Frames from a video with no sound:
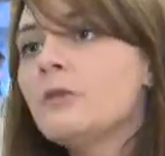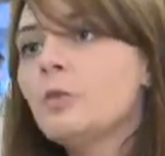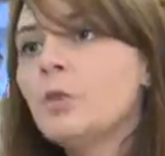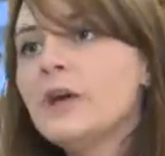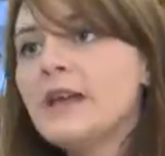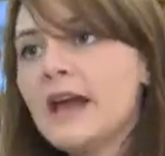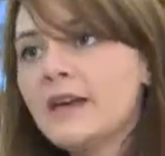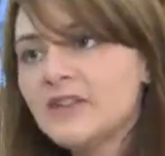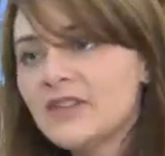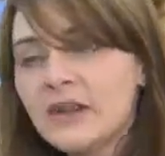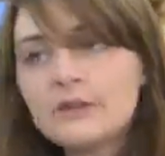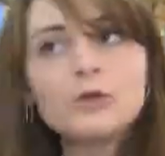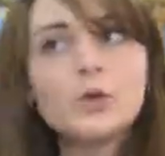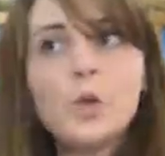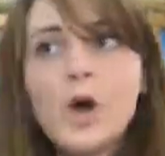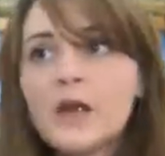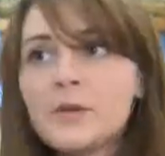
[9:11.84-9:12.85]
We have
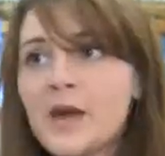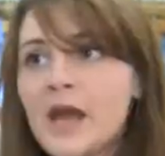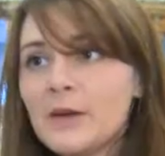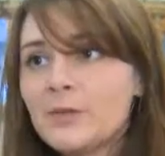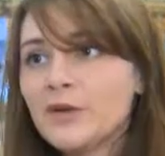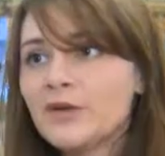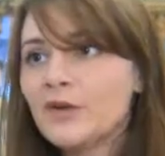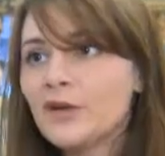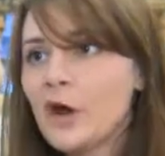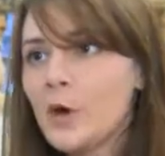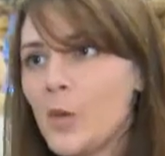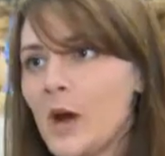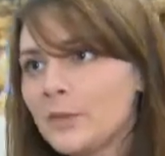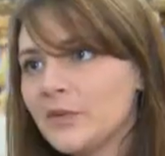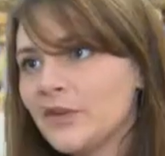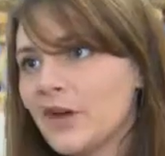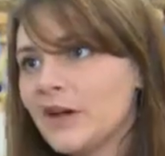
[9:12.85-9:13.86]
several white papers on our
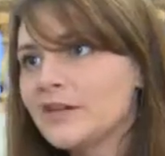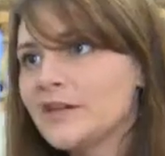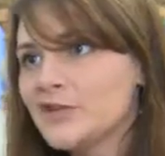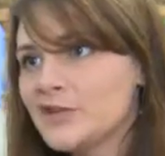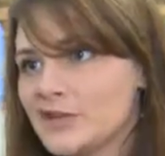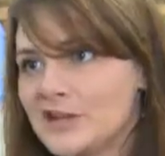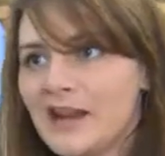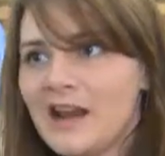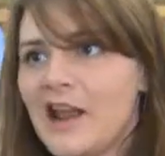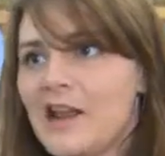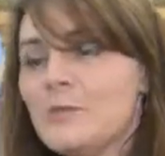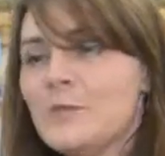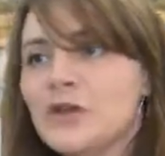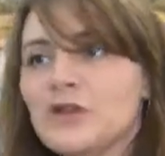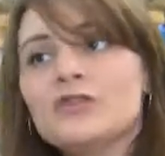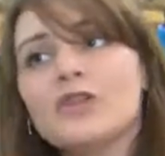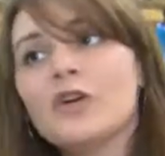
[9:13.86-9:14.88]
website,
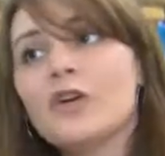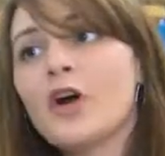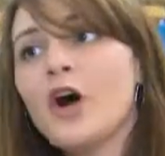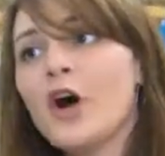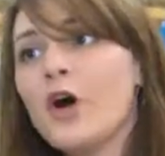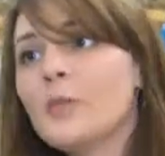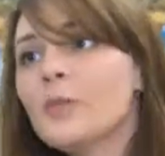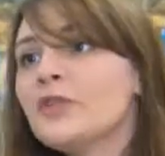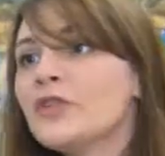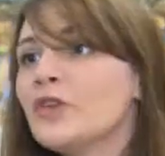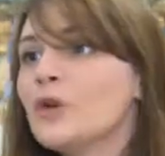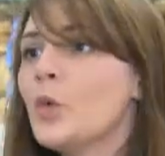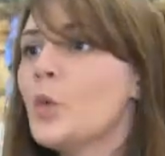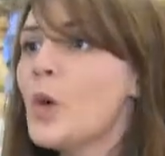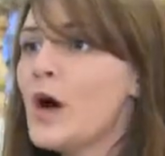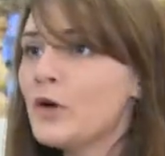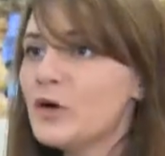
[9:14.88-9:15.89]
digitalelement.com, so
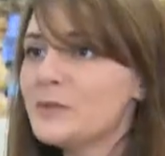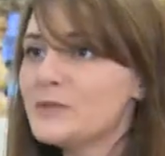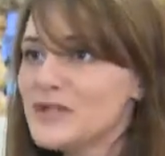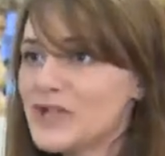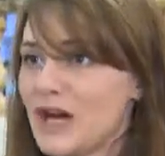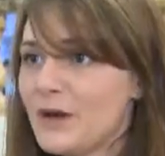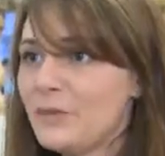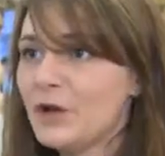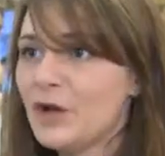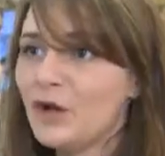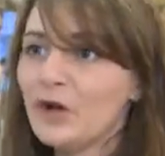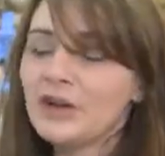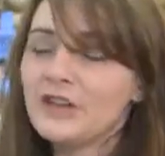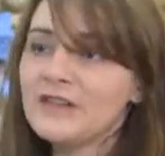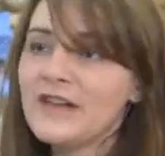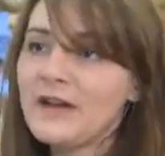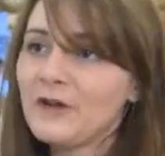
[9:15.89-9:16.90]
you're welcome to come
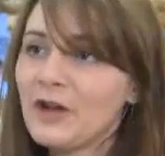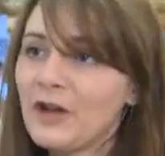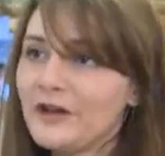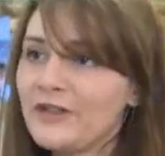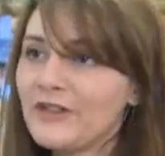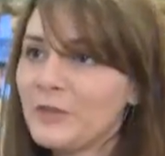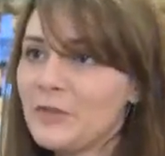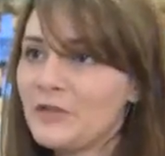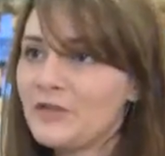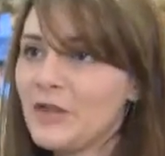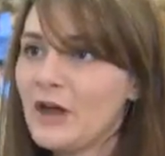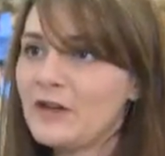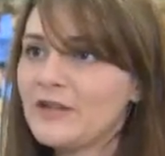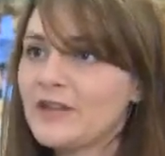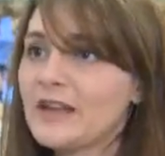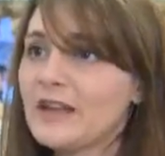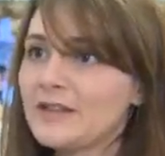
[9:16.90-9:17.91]
along and download some of
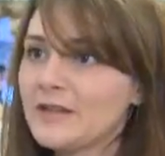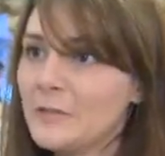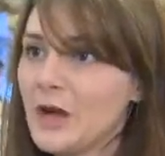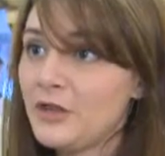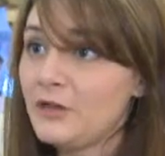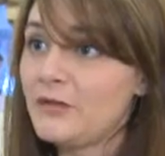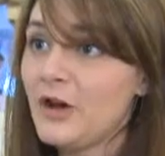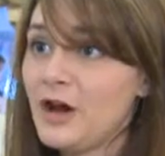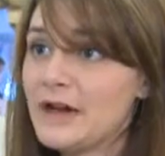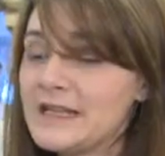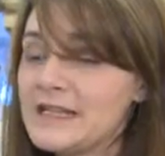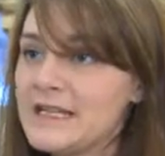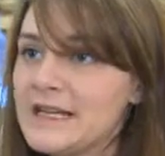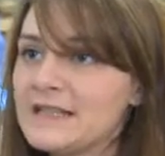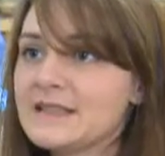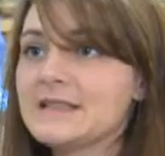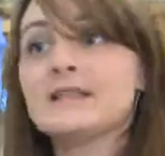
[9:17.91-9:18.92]
those to get some other
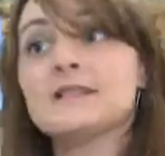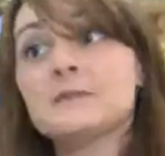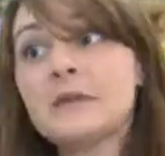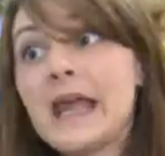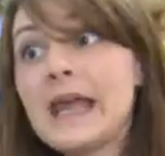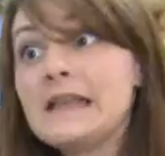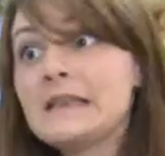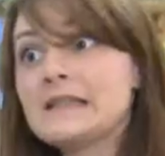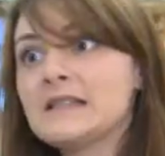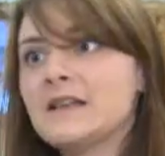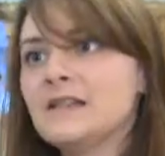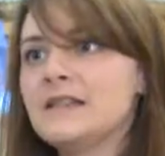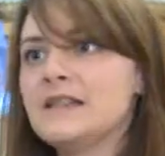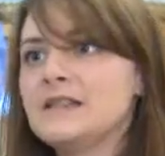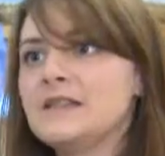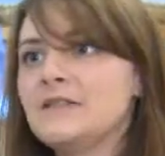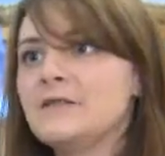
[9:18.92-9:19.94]
ideas and some case
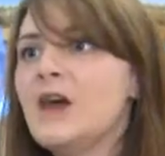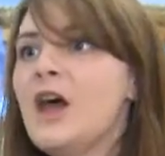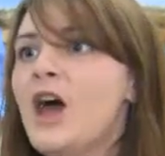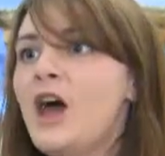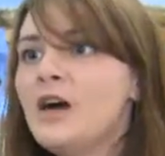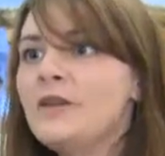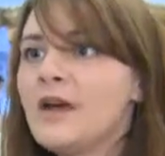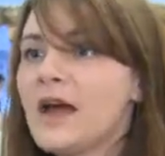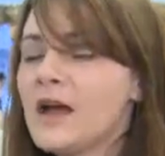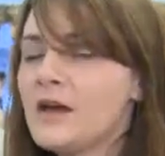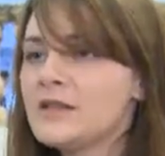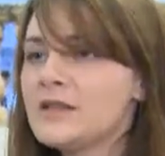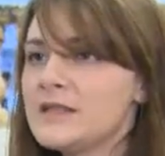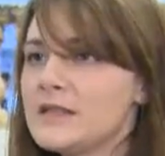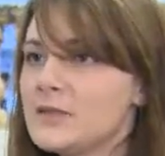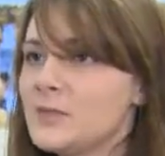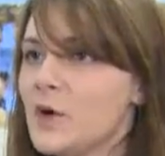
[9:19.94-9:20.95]
studies of how
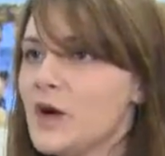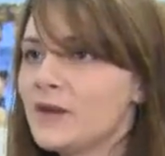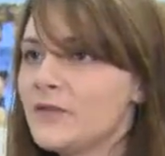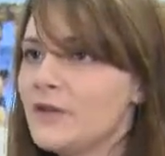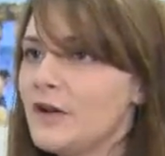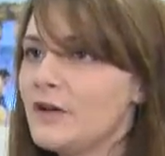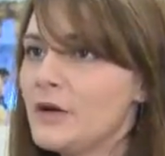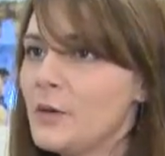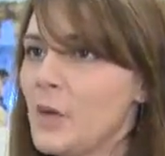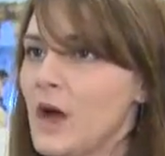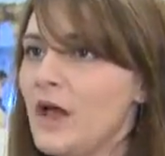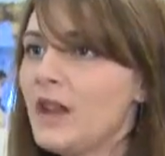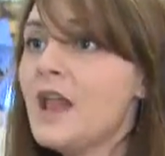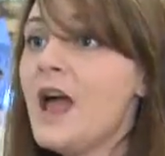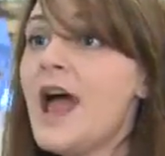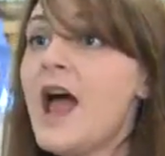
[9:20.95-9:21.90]
this has worked very well.